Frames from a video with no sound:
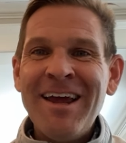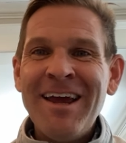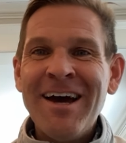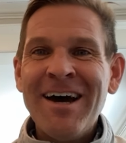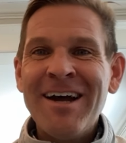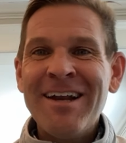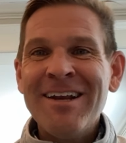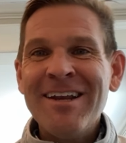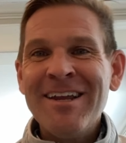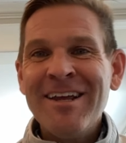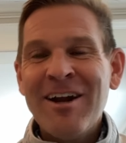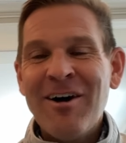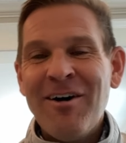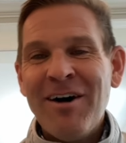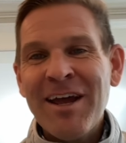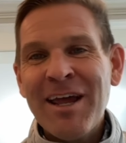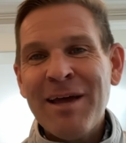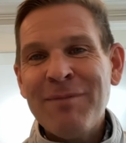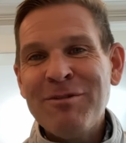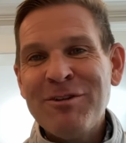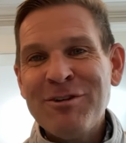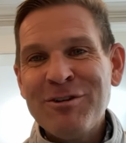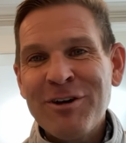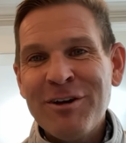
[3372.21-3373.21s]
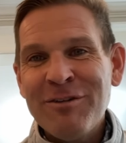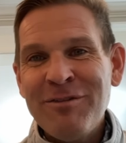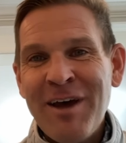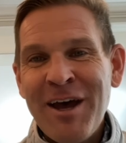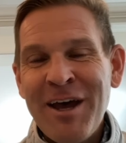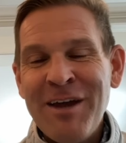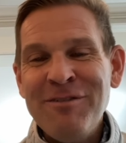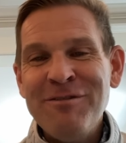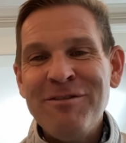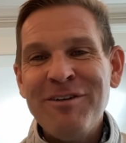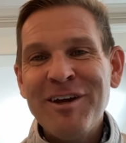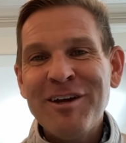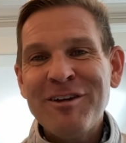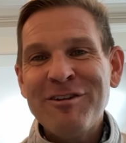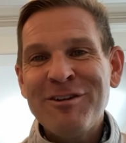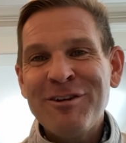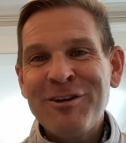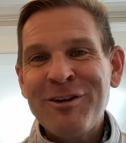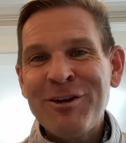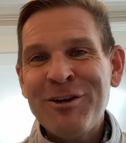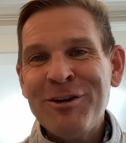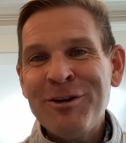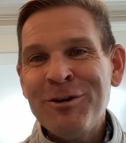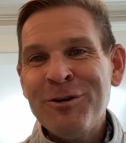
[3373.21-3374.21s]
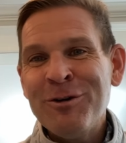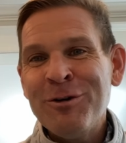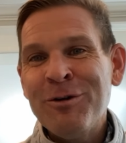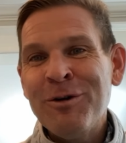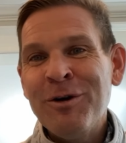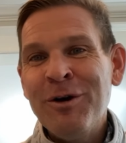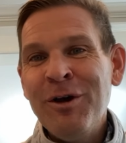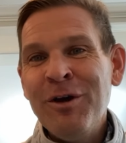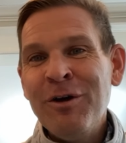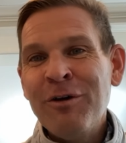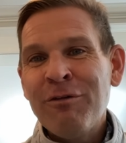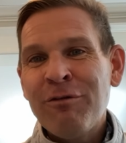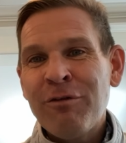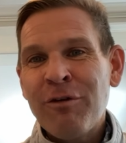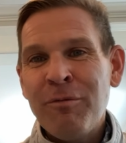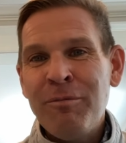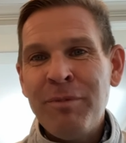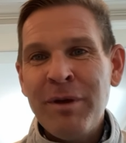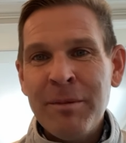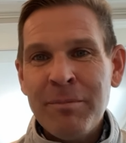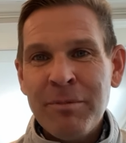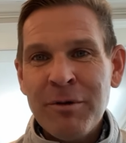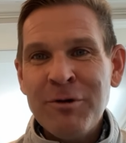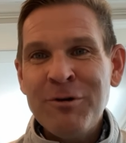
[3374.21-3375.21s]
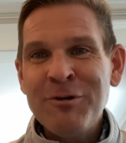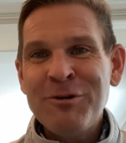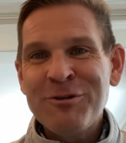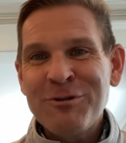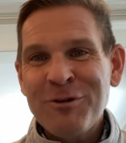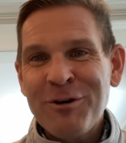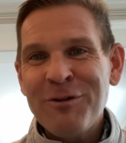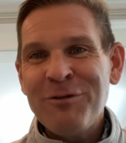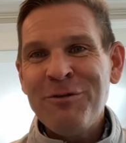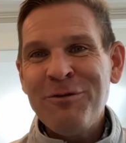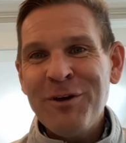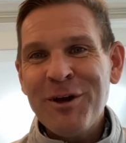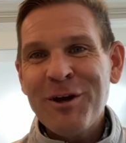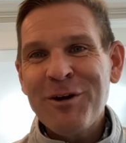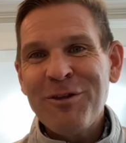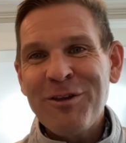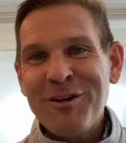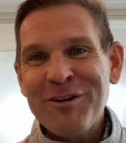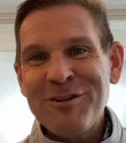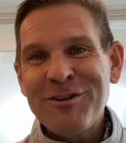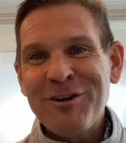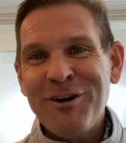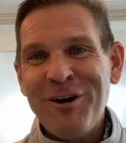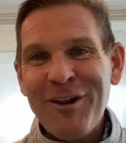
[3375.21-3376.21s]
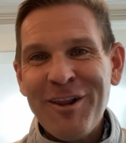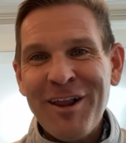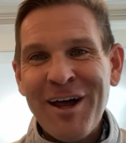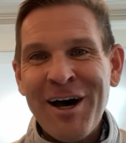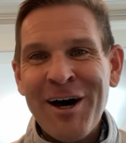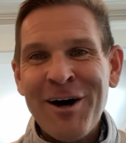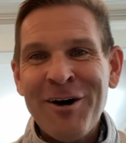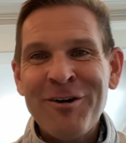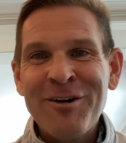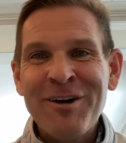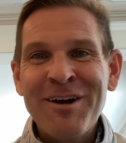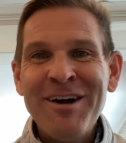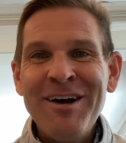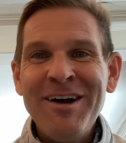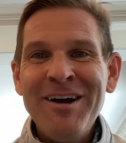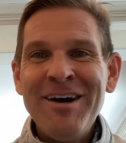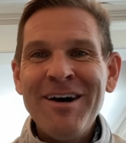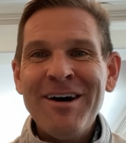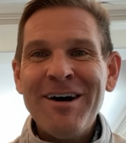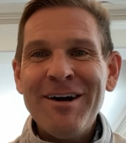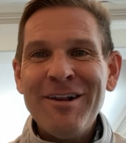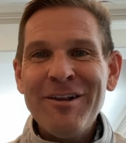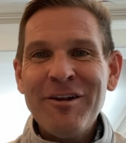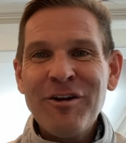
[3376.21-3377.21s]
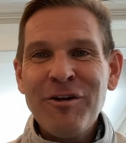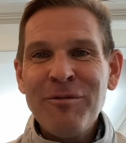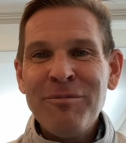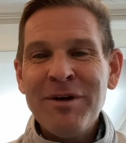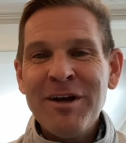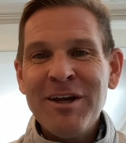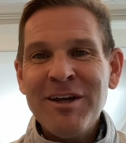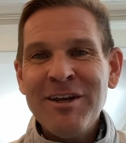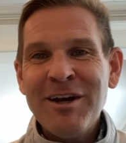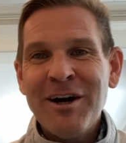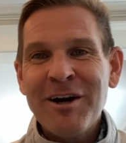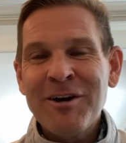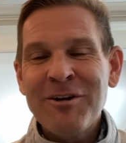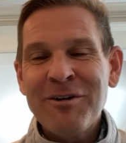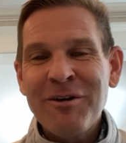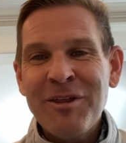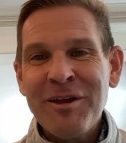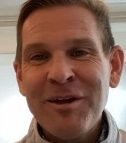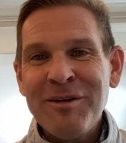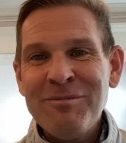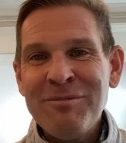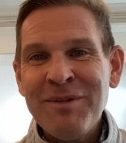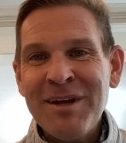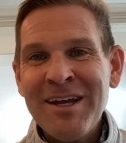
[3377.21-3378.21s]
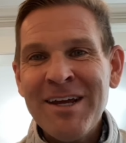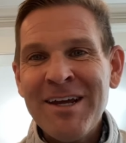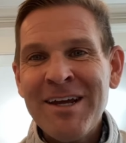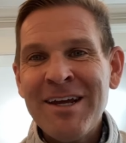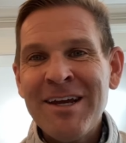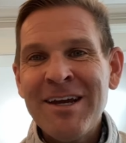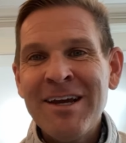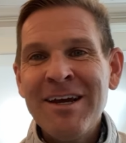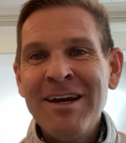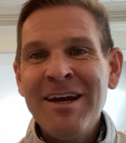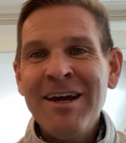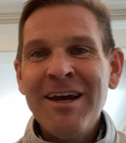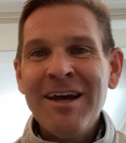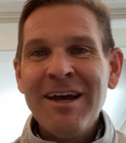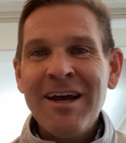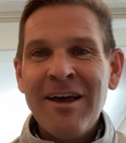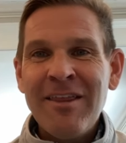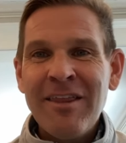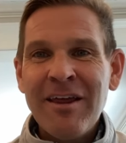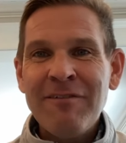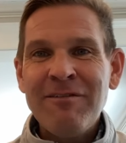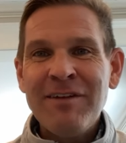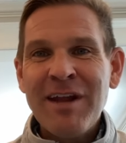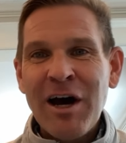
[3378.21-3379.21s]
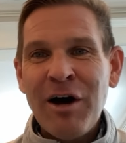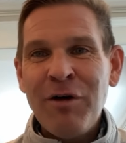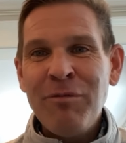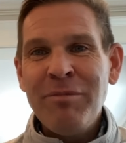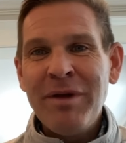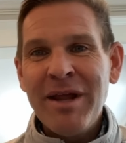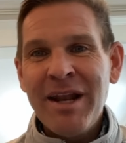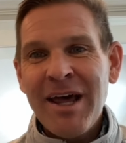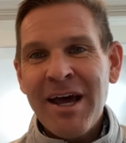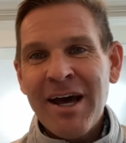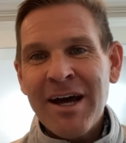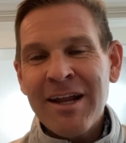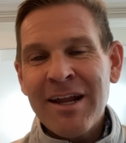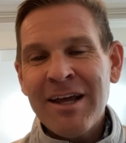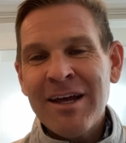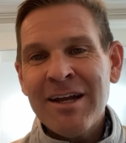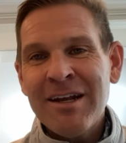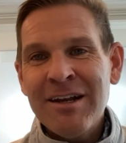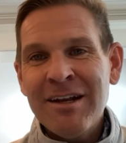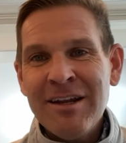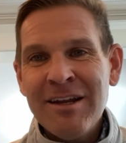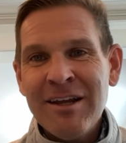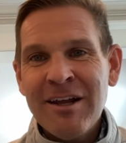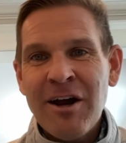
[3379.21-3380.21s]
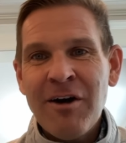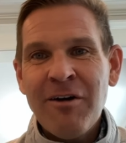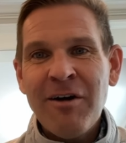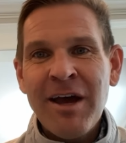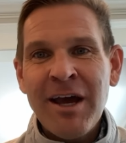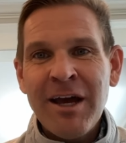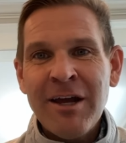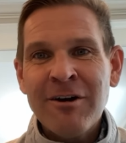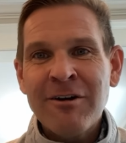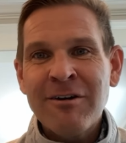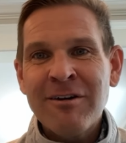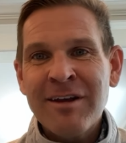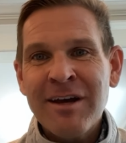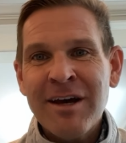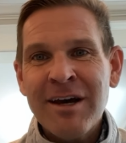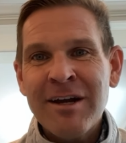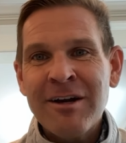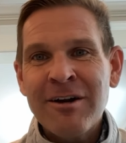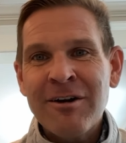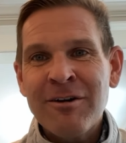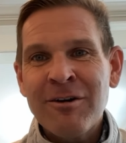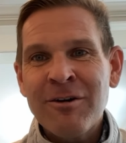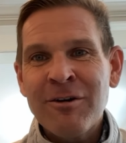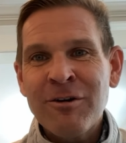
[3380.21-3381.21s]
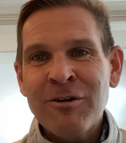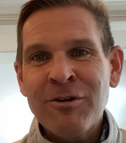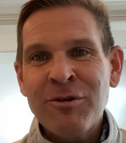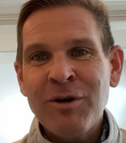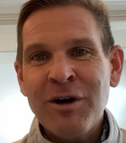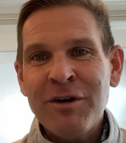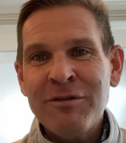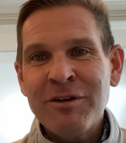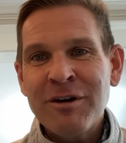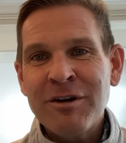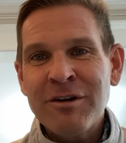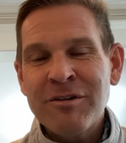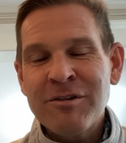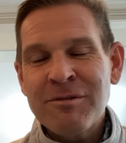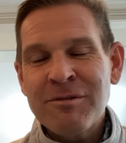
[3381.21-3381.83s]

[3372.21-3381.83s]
And, I am sort of envious too for people who sort of figured this all out a little bit younger than me, and they've now been at it, 8 or 10 or 12